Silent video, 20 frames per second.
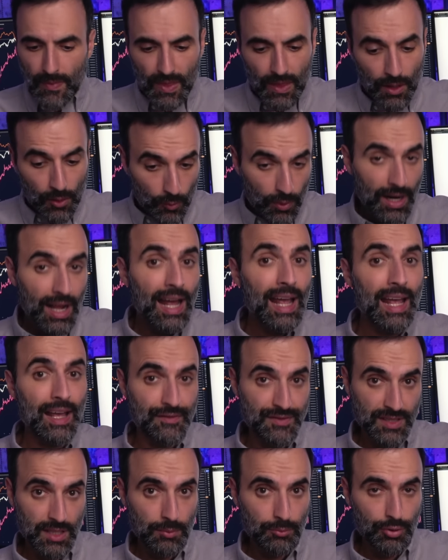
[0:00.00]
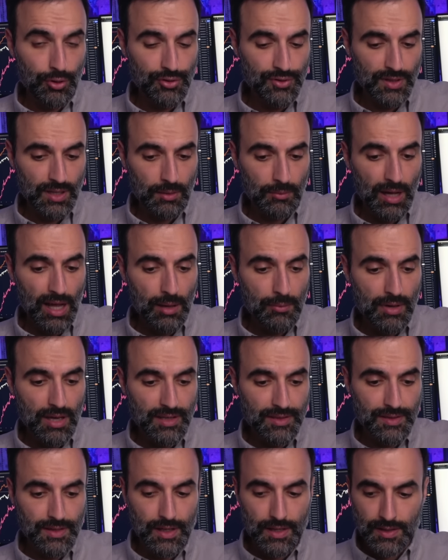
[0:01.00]
what I have seen personally in my
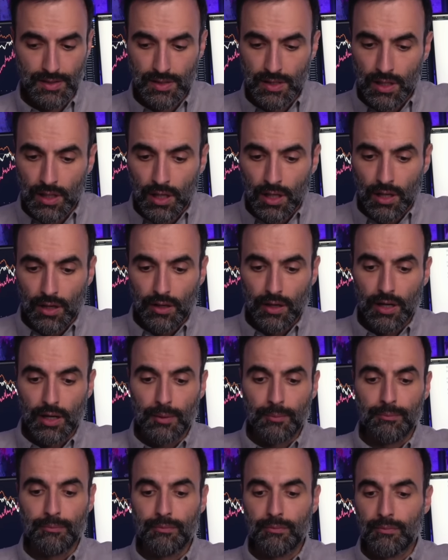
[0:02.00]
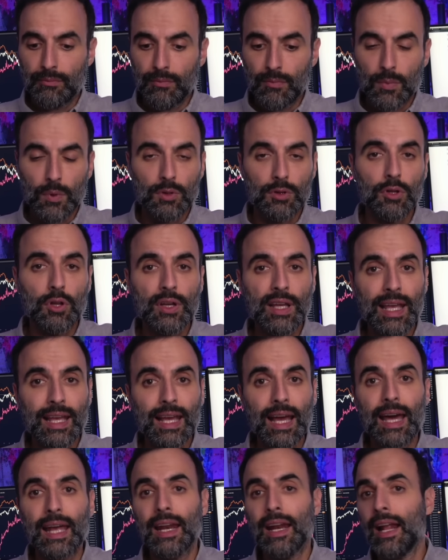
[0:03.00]
business, um, looking
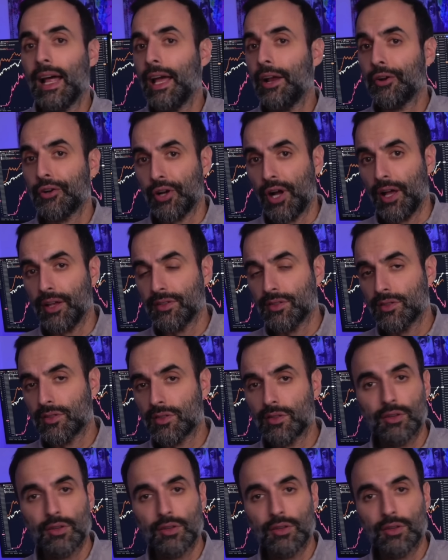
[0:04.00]
at at higher costs.